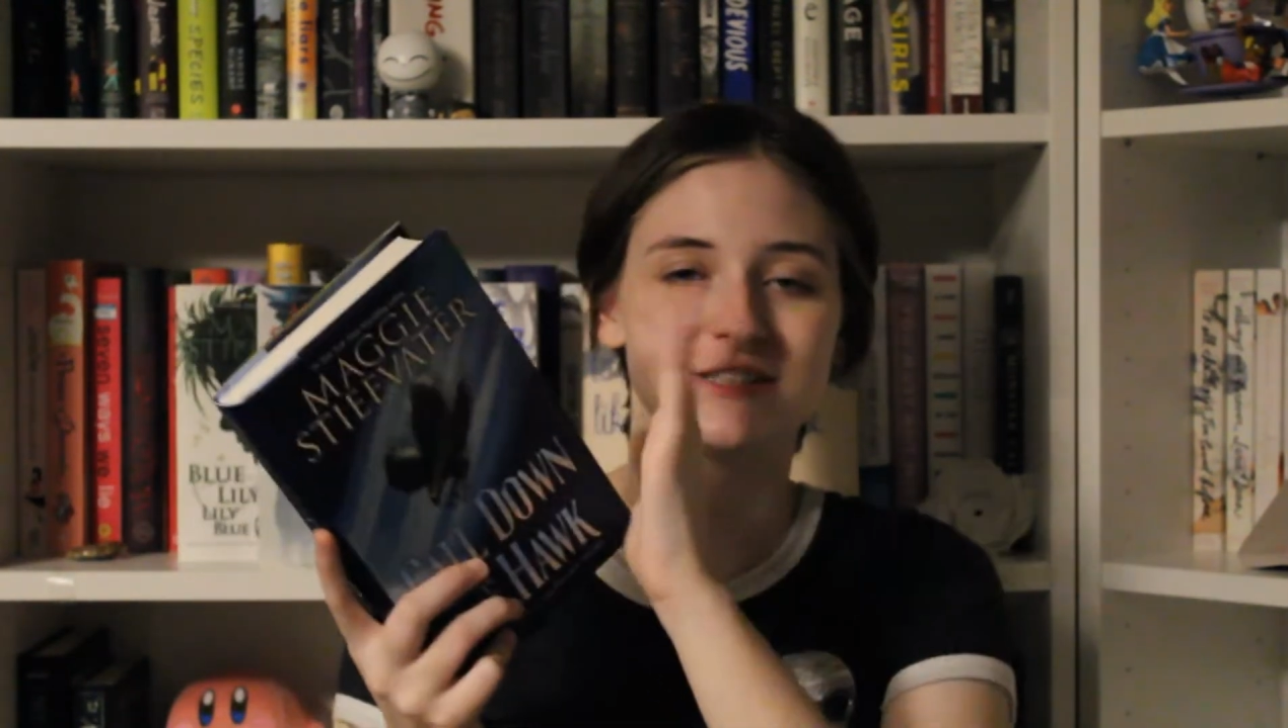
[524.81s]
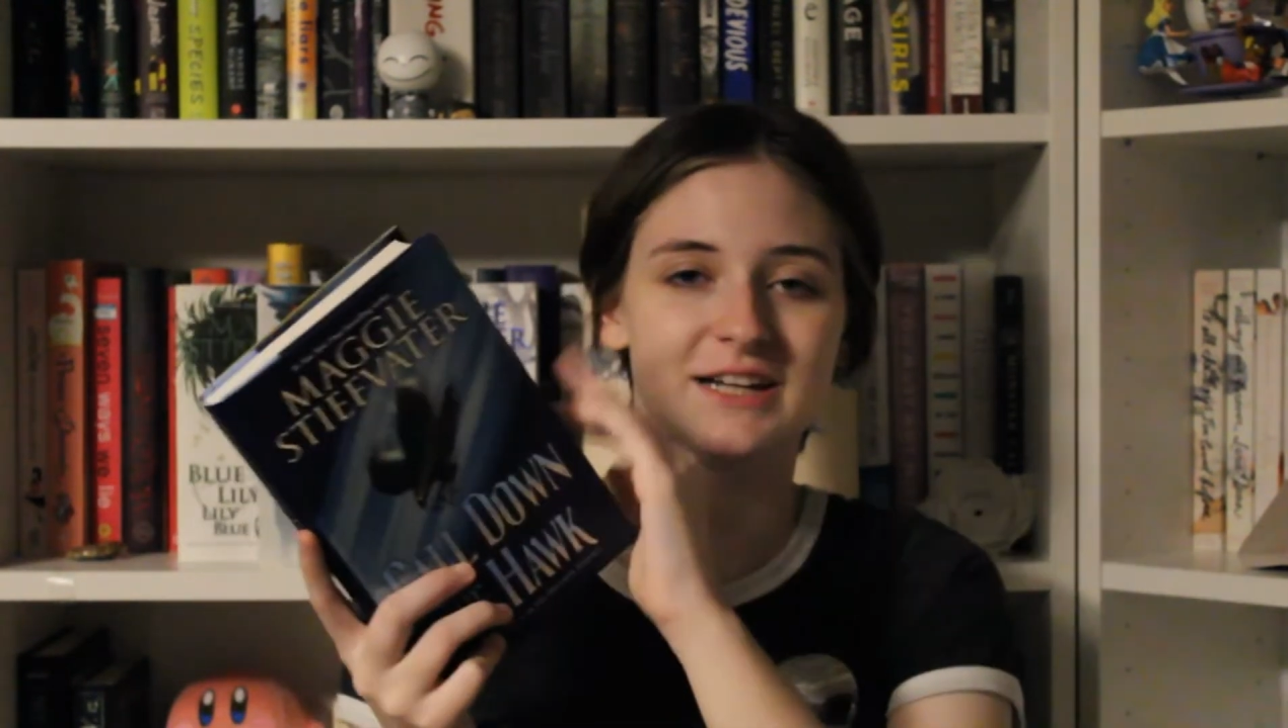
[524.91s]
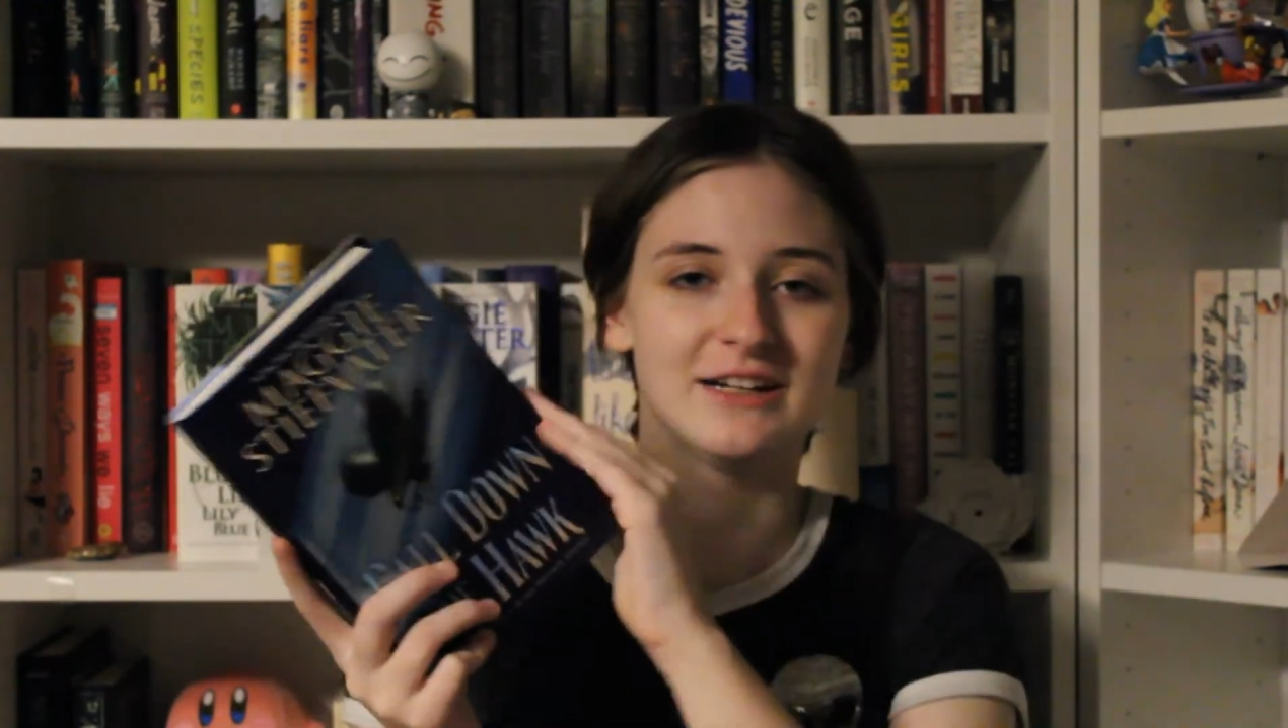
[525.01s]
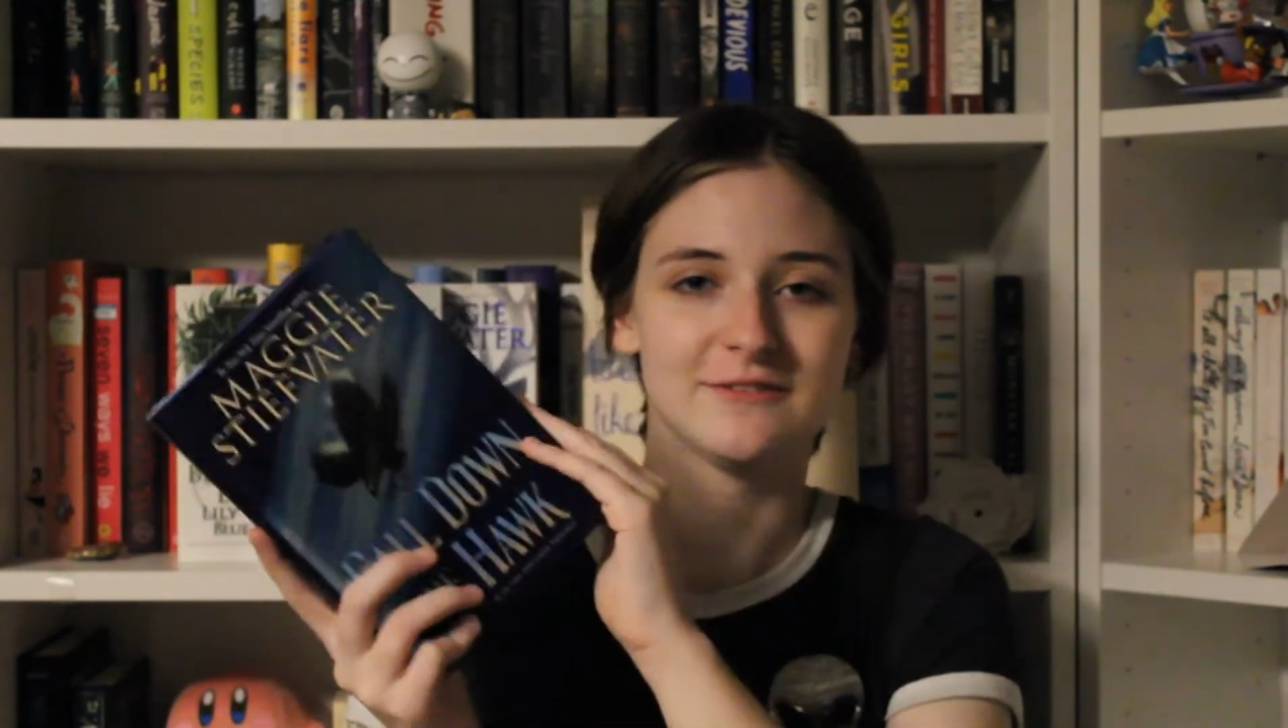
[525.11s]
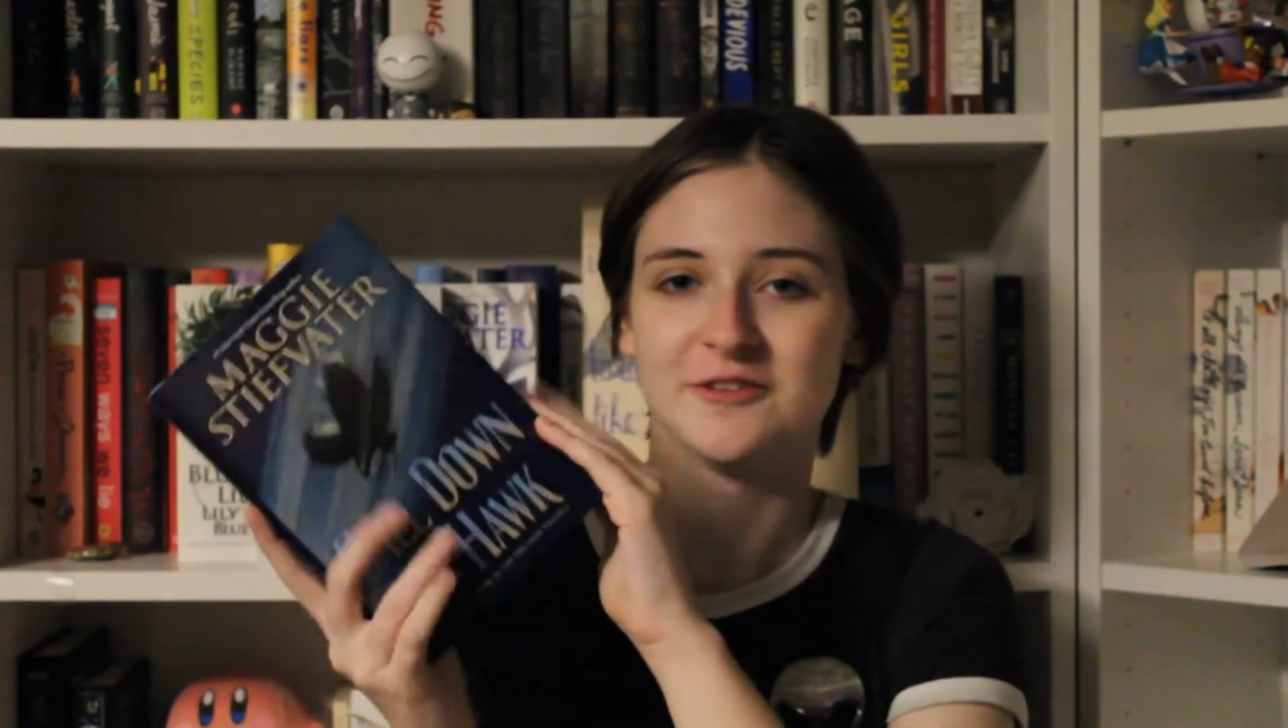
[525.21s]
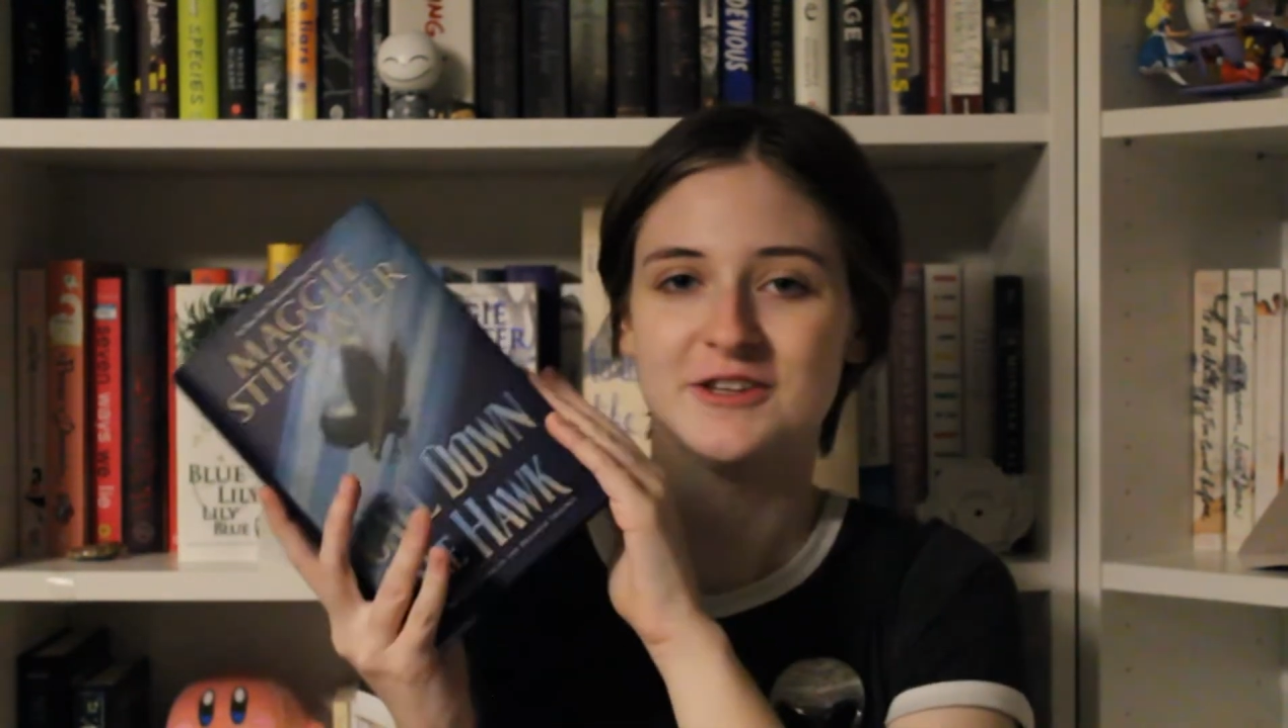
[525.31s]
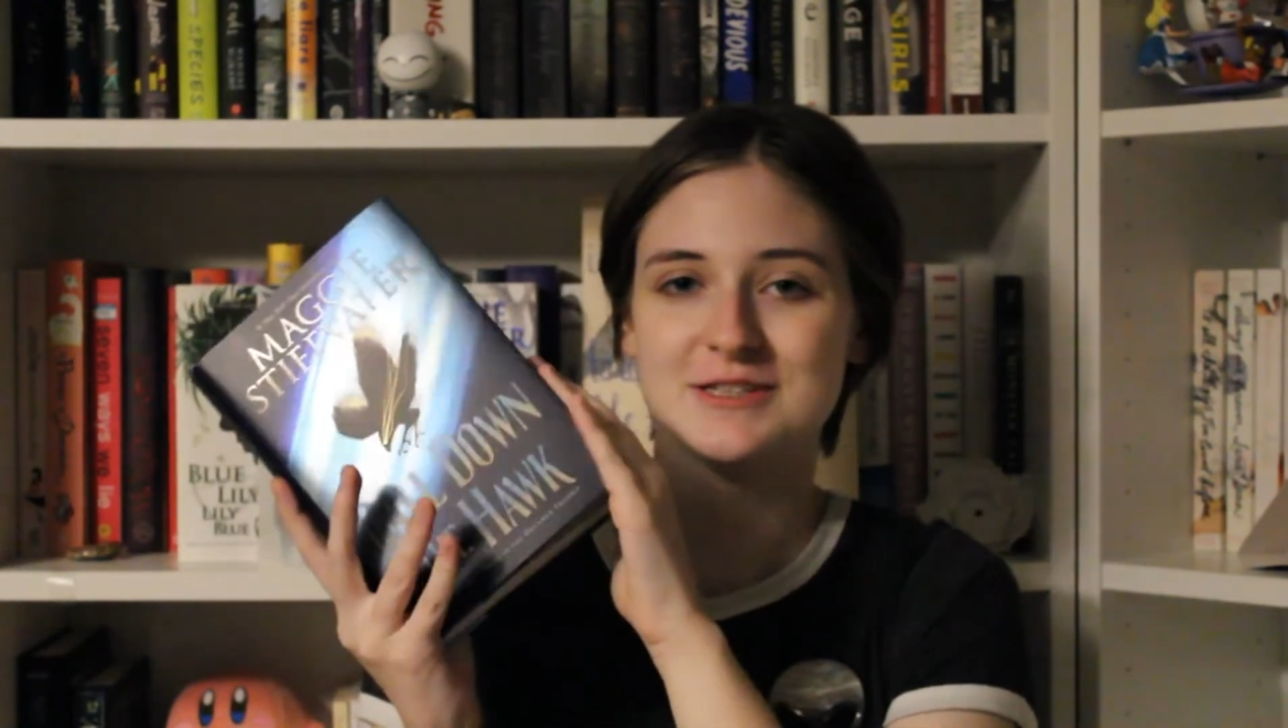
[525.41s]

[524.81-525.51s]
excited for